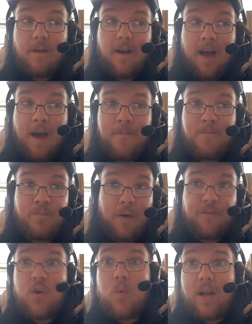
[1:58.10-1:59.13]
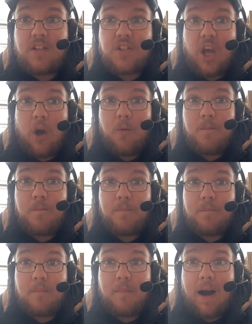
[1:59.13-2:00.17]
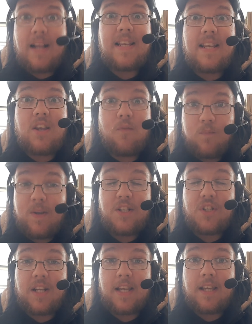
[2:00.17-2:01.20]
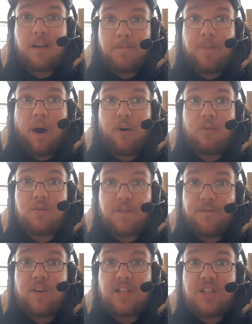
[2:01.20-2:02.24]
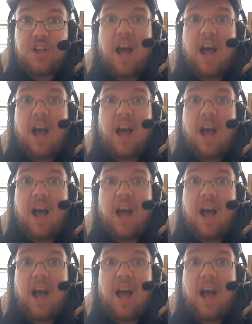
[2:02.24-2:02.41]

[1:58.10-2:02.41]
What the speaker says: a few weeks ago, I did originally compile some footage